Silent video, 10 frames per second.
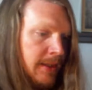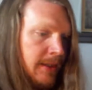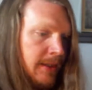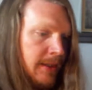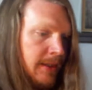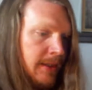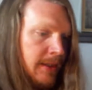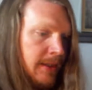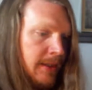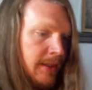Reg
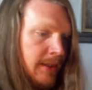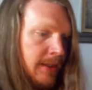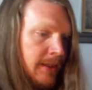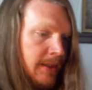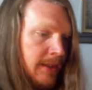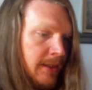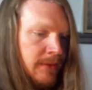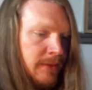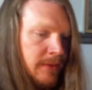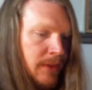chuckled.
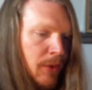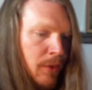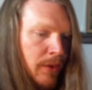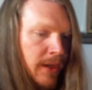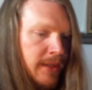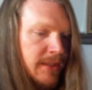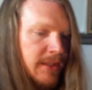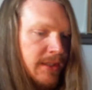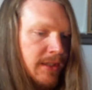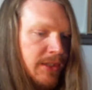The corn
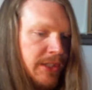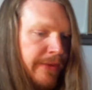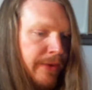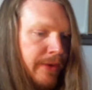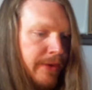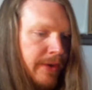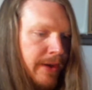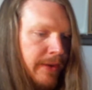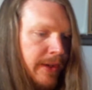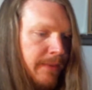husks shivered
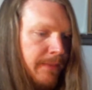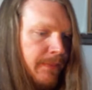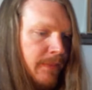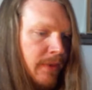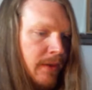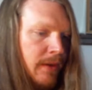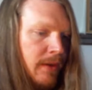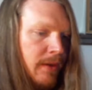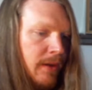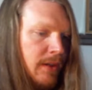around him.
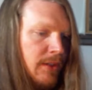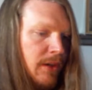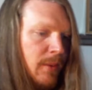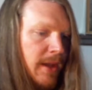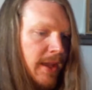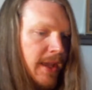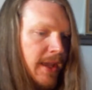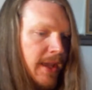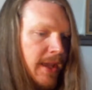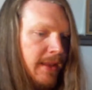"Not sure why I
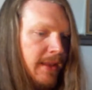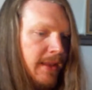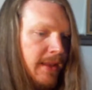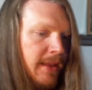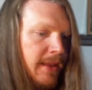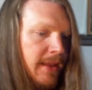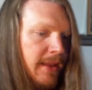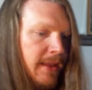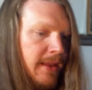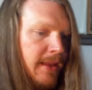did that," Reg
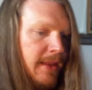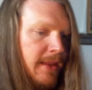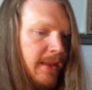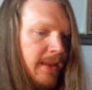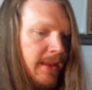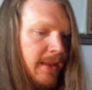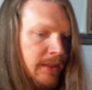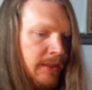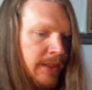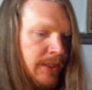muttered.
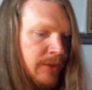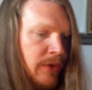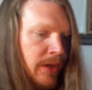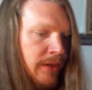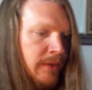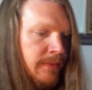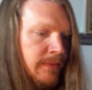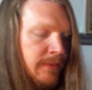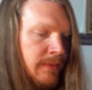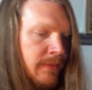He shrugged.
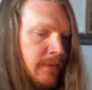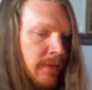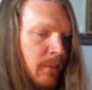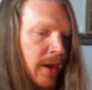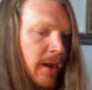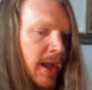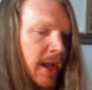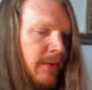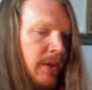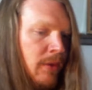"Where
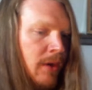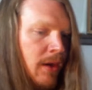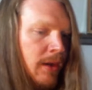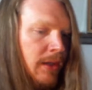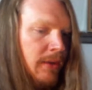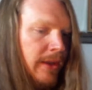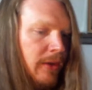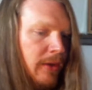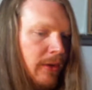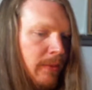have you gone, you
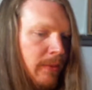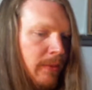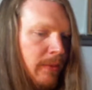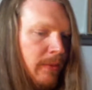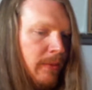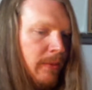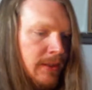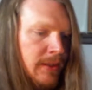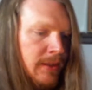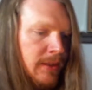little monster?"
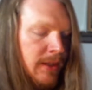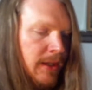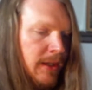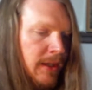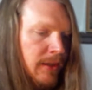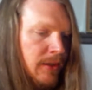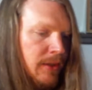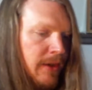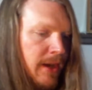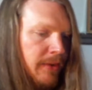He looked
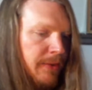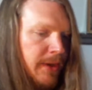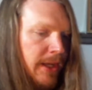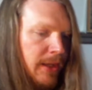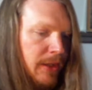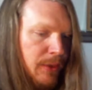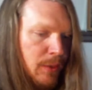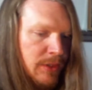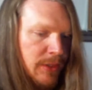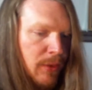around for any
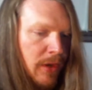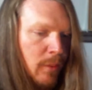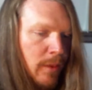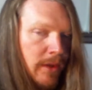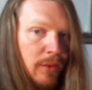clues to point where the